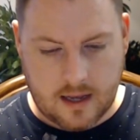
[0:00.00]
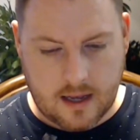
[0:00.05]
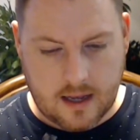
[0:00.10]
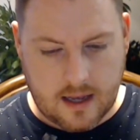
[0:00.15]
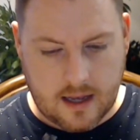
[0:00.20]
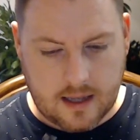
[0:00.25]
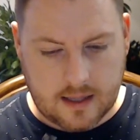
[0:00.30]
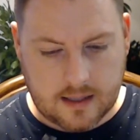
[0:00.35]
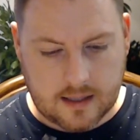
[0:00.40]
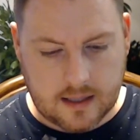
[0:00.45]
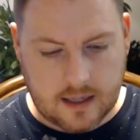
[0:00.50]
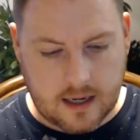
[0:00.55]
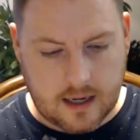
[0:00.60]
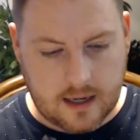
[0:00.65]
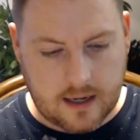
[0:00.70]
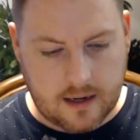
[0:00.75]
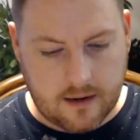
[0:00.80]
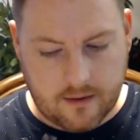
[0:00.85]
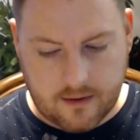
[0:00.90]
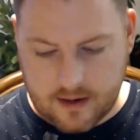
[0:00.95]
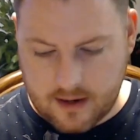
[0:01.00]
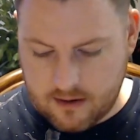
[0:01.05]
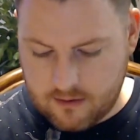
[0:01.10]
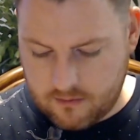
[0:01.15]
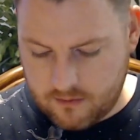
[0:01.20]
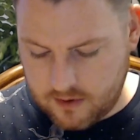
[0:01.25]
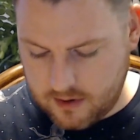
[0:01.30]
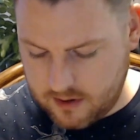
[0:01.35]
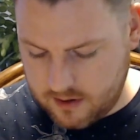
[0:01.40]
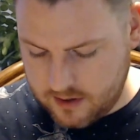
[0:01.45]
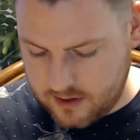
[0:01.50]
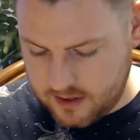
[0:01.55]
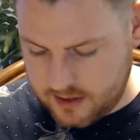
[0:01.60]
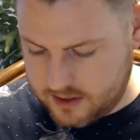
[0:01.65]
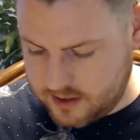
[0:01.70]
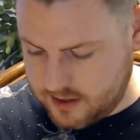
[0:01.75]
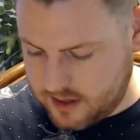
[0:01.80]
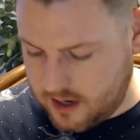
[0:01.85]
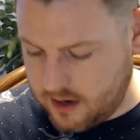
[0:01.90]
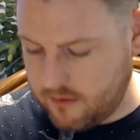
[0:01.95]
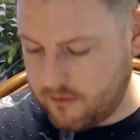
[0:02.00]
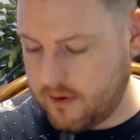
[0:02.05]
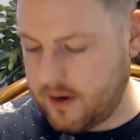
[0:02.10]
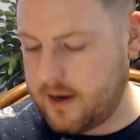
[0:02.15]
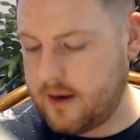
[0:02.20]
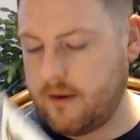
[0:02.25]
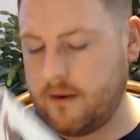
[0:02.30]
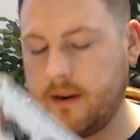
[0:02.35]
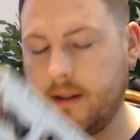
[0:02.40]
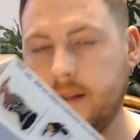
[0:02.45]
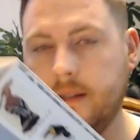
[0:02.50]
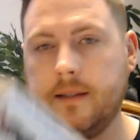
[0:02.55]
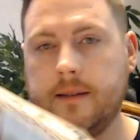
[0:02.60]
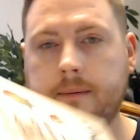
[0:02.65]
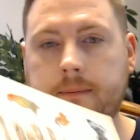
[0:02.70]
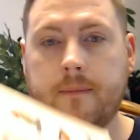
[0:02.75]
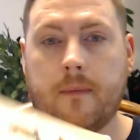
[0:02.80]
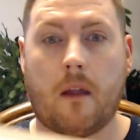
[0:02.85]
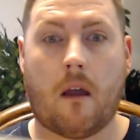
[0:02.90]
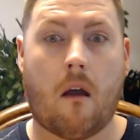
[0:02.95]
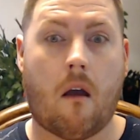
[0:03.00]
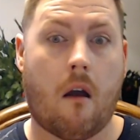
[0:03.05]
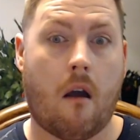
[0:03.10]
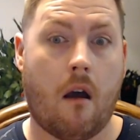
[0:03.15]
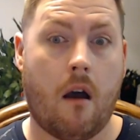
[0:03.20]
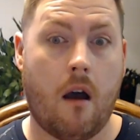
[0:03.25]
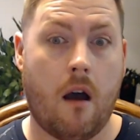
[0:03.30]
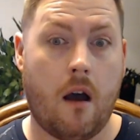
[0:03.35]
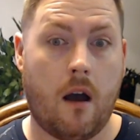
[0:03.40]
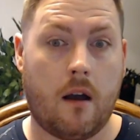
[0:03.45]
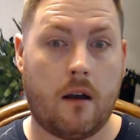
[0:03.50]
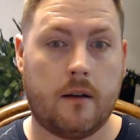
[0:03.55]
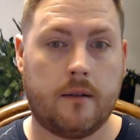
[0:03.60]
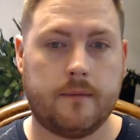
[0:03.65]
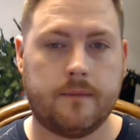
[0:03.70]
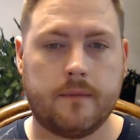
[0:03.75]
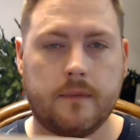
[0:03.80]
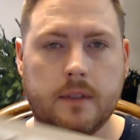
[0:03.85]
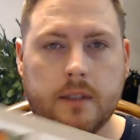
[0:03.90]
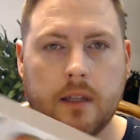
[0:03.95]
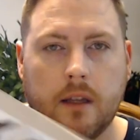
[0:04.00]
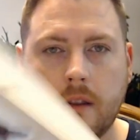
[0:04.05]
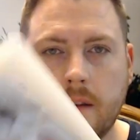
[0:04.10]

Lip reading: it's not here now. Where is, oh, right here it is. Oh, it's on the